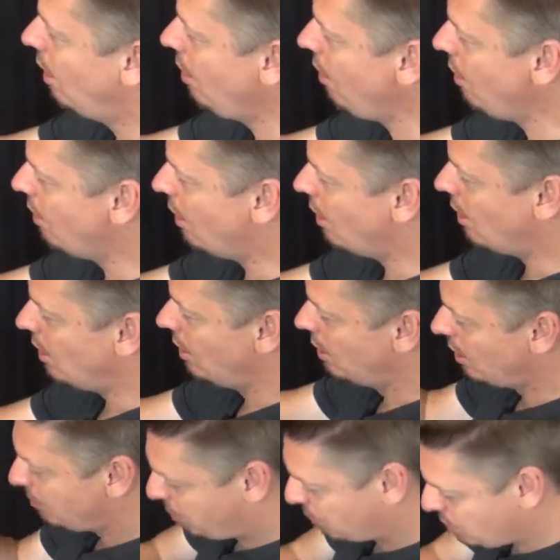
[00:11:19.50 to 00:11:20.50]
Oh,
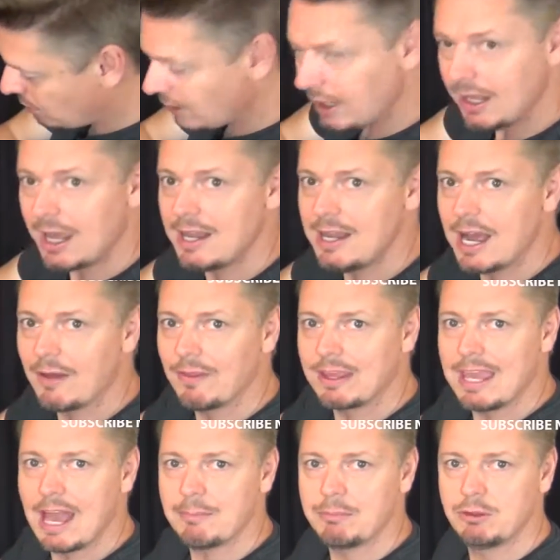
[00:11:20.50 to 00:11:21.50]
and now
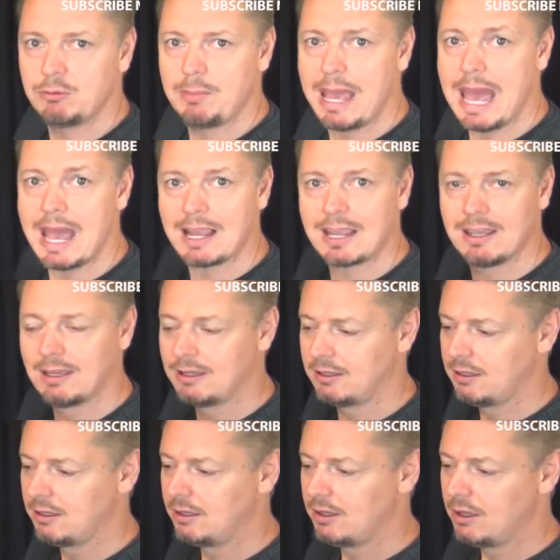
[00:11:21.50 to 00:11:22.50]
the cap is back.
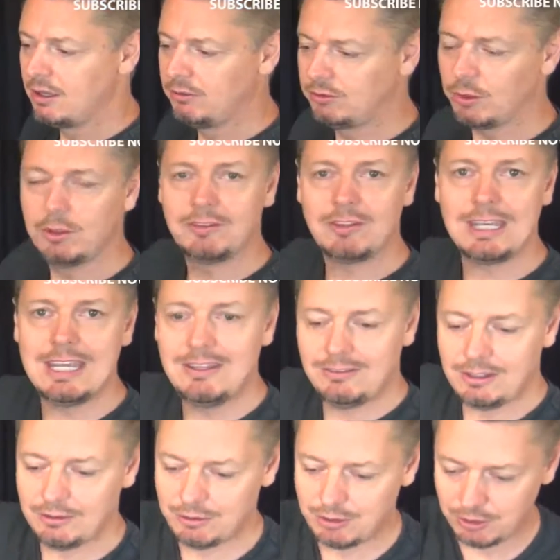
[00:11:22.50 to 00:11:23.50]
So it's
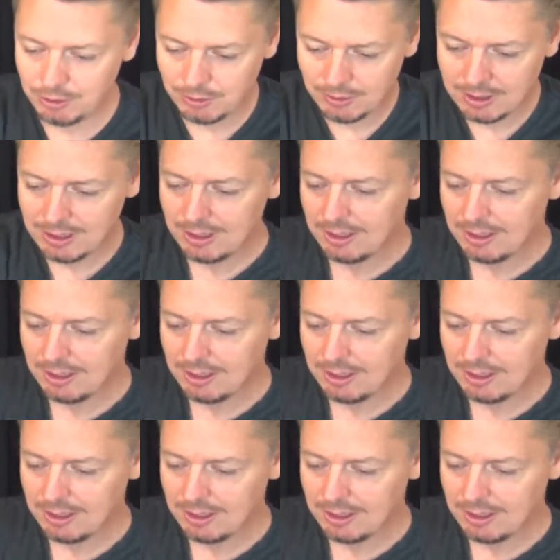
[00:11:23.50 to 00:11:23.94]
easy to